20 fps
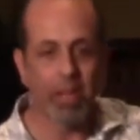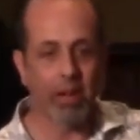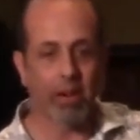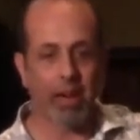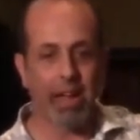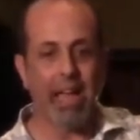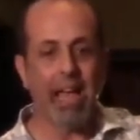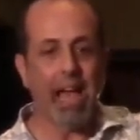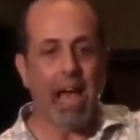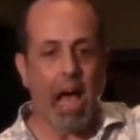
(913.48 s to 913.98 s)

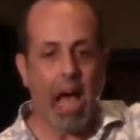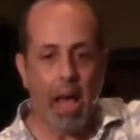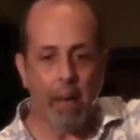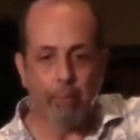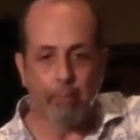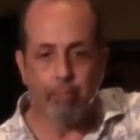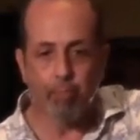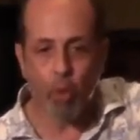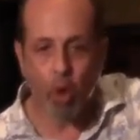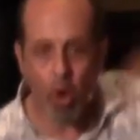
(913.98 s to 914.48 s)
okay? I'm
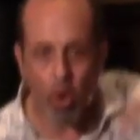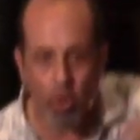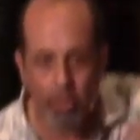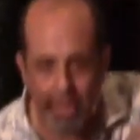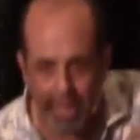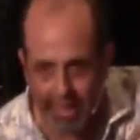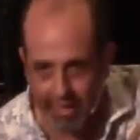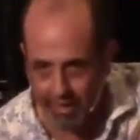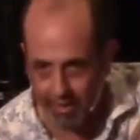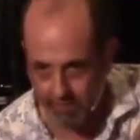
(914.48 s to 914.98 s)

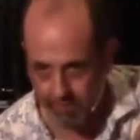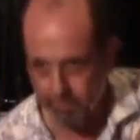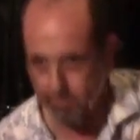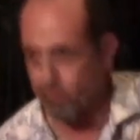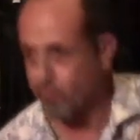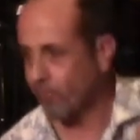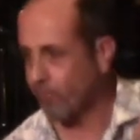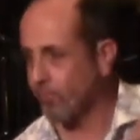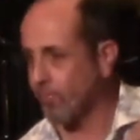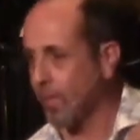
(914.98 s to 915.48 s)
broken.
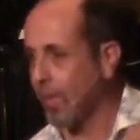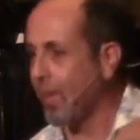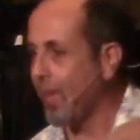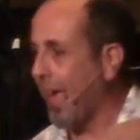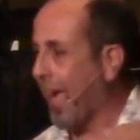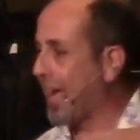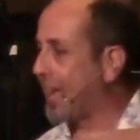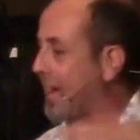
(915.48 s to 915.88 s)
And